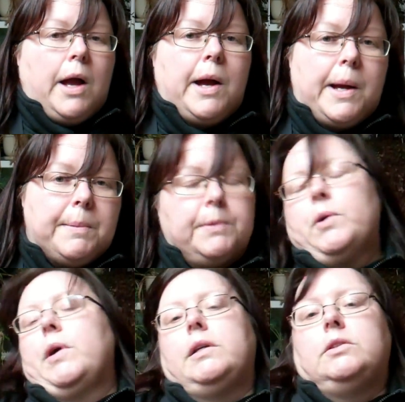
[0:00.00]
I'm
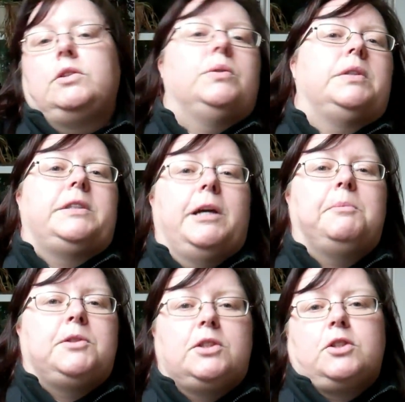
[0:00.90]
going to
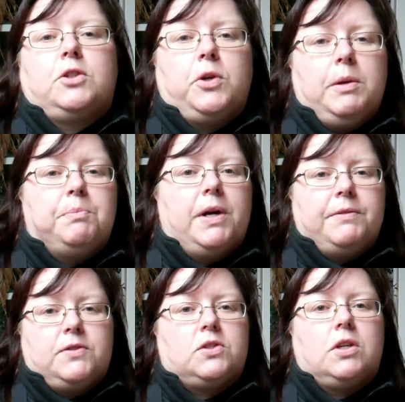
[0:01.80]
attempt cream
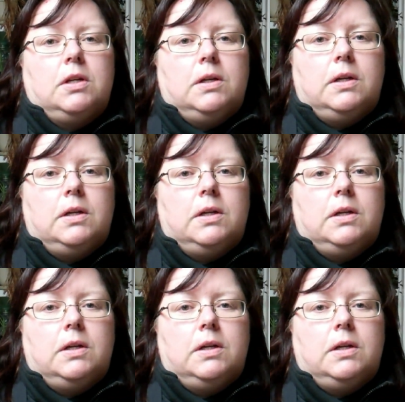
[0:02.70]
puffs.